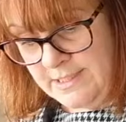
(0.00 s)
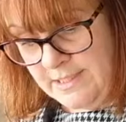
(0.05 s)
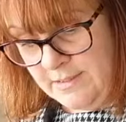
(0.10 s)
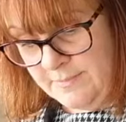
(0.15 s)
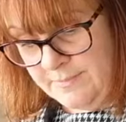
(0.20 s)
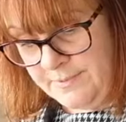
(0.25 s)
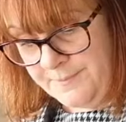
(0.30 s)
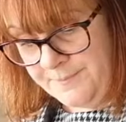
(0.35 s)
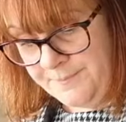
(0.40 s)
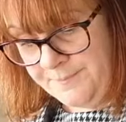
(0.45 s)

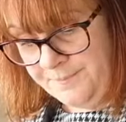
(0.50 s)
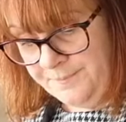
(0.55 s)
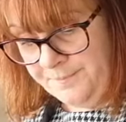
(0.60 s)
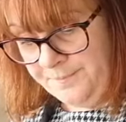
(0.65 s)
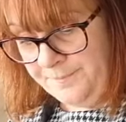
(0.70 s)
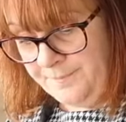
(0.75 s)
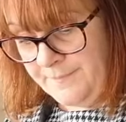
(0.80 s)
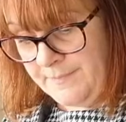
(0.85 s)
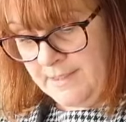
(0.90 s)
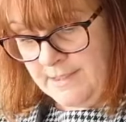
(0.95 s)
up.
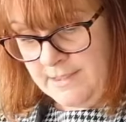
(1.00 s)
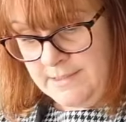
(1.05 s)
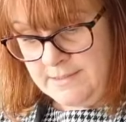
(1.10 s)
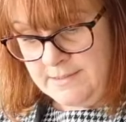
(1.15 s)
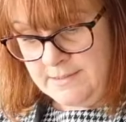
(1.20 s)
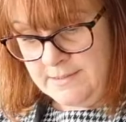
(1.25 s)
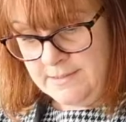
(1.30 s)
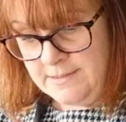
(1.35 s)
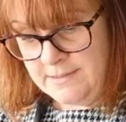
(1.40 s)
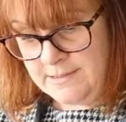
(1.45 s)

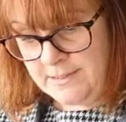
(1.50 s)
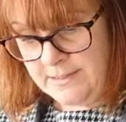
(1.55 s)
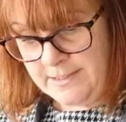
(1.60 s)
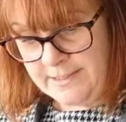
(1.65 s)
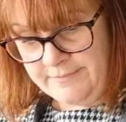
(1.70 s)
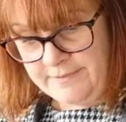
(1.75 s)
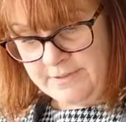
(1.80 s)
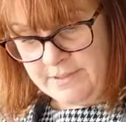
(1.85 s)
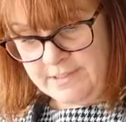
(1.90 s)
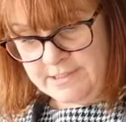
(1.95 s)
So
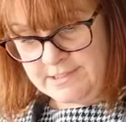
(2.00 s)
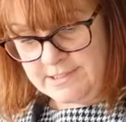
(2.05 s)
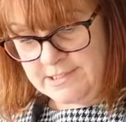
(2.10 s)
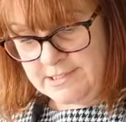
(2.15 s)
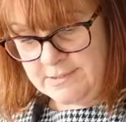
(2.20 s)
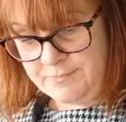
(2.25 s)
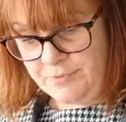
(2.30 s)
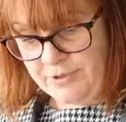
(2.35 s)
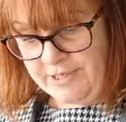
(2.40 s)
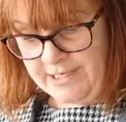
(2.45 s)
give it a nice
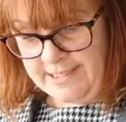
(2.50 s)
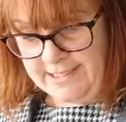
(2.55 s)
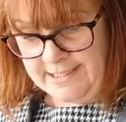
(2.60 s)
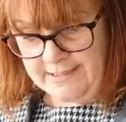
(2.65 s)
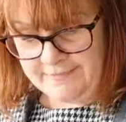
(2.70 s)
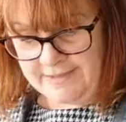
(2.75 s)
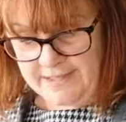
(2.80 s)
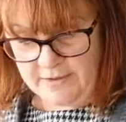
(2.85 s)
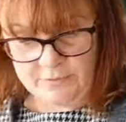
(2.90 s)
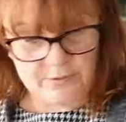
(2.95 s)
sprinkling
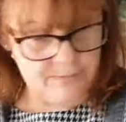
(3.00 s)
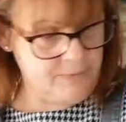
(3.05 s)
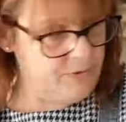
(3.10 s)
of that on the